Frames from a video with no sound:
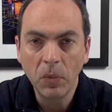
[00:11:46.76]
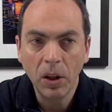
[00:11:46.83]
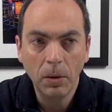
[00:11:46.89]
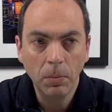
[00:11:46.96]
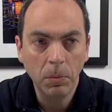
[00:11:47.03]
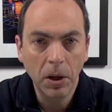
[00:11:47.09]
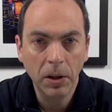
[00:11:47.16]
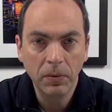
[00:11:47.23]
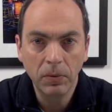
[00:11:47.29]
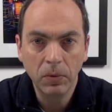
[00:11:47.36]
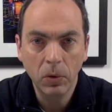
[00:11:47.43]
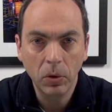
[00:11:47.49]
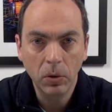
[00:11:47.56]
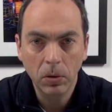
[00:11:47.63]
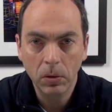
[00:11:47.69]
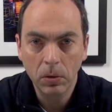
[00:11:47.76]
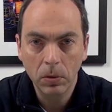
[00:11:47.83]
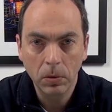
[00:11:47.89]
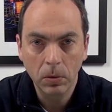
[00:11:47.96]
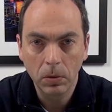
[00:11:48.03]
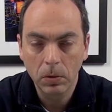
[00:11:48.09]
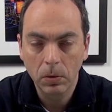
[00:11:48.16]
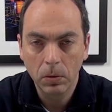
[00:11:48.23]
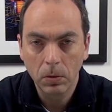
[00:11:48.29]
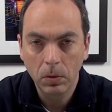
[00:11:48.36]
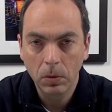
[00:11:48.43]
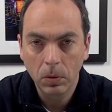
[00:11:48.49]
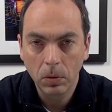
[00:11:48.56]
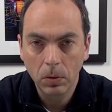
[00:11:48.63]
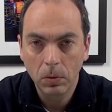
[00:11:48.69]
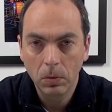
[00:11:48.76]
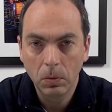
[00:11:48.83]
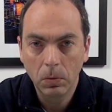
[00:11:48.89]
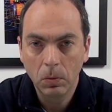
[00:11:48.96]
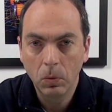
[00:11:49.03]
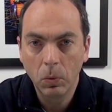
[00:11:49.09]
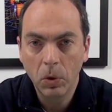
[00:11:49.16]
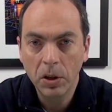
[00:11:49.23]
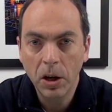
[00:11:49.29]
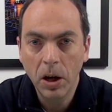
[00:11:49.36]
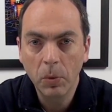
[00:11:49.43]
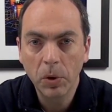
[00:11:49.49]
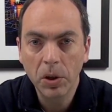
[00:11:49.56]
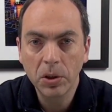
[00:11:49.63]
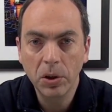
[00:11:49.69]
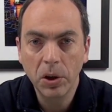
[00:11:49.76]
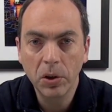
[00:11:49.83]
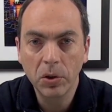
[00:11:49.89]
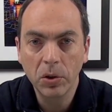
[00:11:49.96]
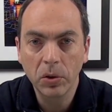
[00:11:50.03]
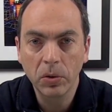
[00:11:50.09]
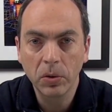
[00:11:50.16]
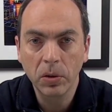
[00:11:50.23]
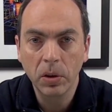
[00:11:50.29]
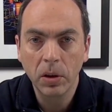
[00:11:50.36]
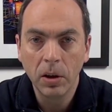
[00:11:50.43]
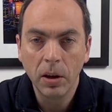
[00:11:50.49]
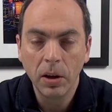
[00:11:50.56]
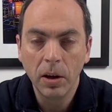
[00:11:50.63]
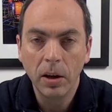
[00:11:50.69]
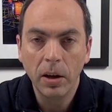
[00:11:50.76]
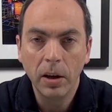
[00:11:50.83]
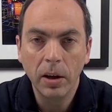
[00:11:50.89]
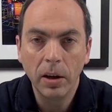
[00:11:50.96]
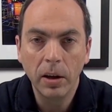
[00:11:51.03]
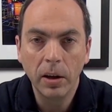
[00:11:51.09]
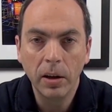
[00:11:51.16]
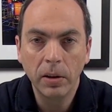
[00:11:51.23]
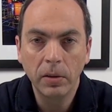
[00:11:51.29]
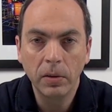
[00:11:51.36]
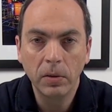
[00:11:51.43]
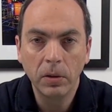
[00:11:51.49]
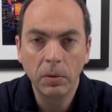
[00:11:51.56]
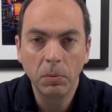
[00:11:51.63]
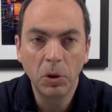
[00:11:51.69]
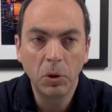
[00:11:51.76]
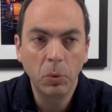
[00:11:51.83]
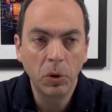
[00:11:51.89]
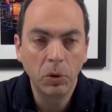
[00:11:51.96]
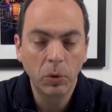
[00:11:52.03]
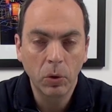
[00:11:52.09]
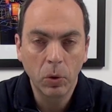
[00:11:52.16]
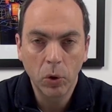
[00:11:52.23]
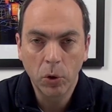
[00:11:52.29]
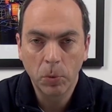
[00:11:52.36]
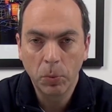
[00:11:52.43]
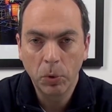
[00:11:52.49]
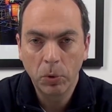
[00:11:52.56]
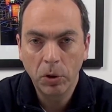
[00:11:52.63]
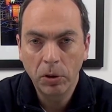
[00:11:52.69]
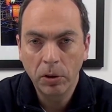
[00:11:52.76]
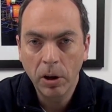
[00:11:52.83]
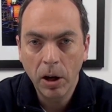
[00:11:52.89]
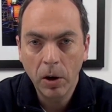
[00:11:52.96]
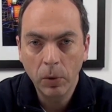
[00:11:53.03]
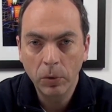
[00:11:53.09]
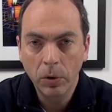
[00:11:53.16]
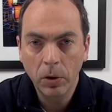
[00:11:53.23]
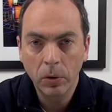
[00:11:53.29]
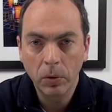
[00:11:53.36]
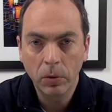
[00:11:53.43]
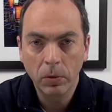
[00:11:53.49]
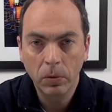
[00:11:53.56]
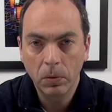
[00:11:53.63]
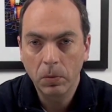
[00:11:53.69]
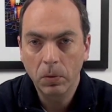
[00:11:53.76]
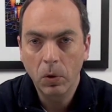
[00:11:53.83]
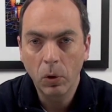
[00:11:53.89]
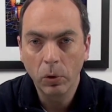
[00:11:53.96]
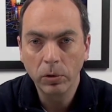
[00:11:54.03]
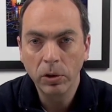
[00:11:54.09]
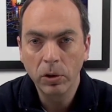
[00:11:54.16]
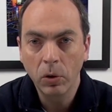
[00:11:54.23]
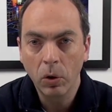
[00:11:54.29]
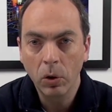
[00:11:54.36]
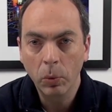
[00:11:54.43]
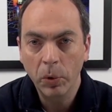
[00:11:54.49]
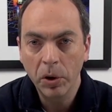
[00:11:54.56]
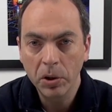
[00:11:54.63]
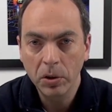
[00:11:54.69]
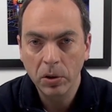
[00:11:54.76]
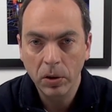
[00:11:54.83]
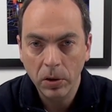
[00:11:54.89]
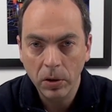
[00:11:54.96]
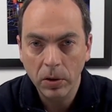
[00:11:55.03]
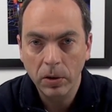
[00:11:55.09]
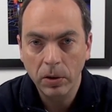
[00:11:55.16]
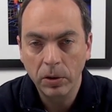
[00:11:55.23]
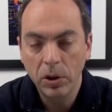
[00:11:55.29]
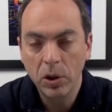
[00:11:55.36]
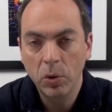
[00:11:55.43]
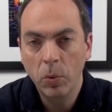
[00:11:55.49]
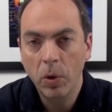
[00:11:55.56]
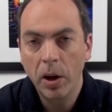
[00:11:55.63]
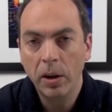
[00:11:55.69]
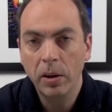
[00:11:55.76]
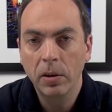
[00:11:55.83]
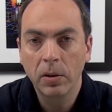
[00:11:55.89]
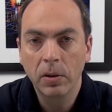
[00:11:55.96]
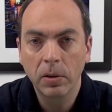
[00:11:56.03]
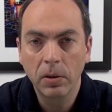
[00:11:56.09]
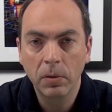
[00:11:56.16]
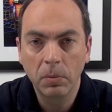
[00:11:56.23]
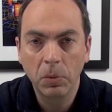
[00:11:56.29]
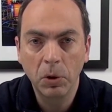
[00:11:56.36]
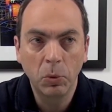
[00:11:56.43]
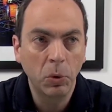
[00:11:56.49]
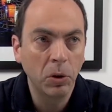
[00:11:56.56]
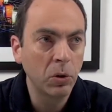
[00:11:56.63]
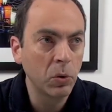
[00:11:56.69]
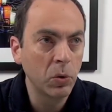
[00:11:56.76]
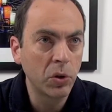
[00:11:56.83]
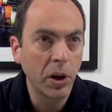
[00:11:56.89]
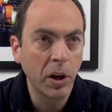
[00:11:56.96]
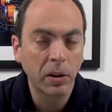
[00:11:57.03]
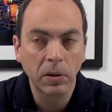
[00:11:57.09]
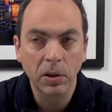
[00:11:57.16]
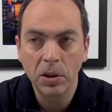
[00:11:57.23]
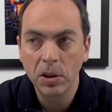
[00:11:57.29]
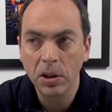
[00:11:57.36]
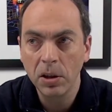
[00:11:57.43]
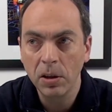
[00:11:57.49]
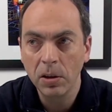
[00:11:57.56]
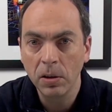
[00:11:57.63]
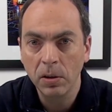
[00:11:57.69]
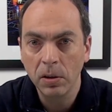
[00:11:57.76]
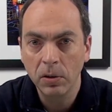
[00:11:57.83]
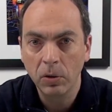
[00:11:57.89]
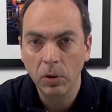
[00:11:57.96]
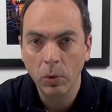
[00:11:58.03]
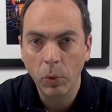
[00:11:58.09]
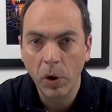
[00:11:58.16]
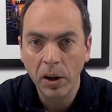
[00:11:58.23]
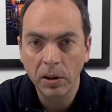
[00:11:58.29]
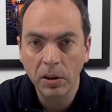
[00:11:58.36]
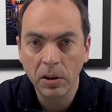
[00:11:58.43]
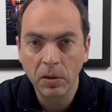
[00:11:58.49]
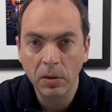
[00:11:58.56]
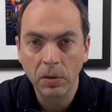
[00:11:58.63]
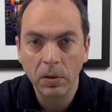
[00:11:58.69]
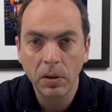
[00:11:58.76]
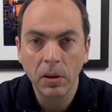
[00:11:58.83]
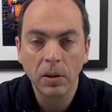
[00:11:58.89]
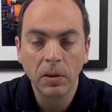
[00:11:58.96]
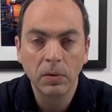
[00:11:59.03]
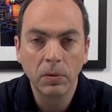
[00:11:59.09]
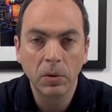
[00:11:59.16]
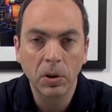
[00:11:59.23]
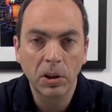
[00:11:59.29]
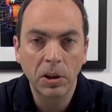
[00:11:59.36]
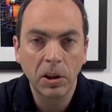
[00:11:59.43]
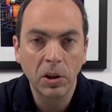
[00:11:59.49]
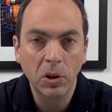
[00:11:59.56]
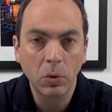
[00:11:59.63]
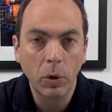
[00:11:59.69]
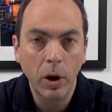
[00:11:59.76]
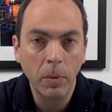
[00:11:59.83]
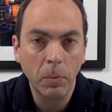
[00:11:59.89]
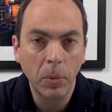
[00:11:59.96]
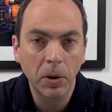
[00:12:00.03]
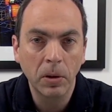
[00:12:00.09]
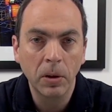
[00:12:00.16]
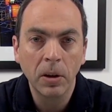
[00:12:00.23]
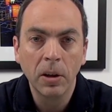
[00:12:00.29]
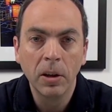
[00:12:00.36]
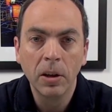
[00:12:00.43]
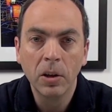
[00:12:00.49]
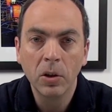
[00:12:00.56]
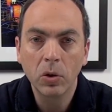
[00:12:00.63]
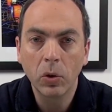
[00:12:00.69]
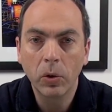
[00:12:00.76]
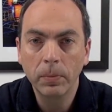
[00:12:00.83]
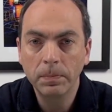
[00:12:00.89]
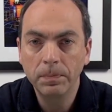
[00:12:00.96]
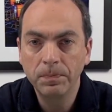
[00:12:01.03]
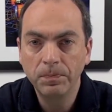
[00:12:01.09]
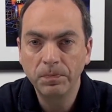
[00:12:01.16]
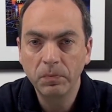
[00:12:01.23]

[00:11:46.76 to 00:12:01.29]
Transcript: But for 1 hour session, and in between you're also putting down, you're not holding always in this way. Between you check the scene and you're waiting for things to happen. So